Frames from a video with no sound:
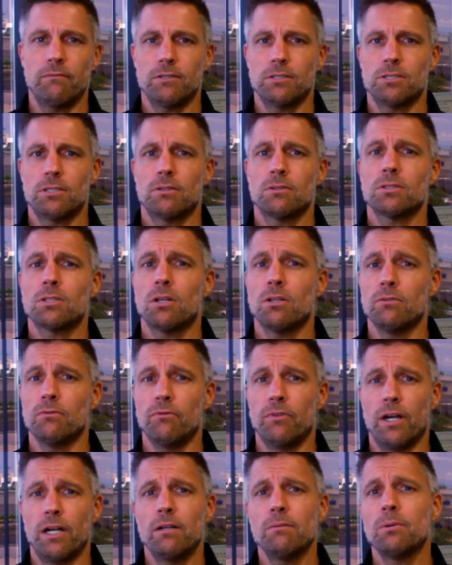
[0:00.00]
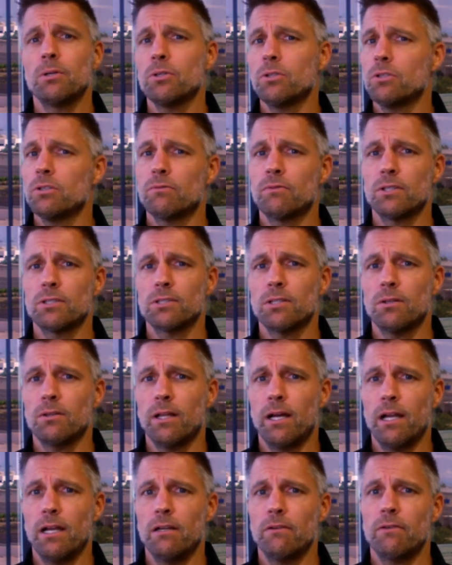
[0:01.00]
insurance called variable universal
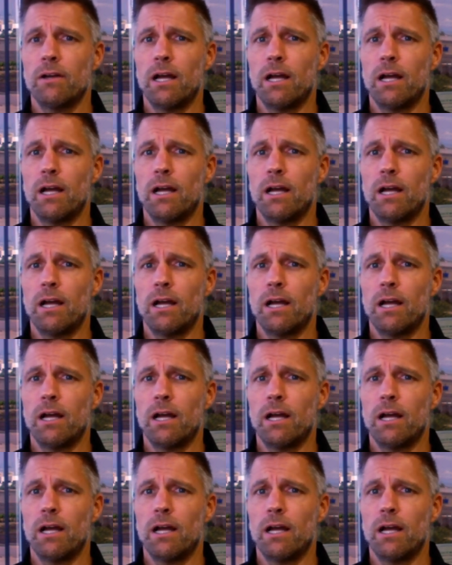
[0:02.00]
life.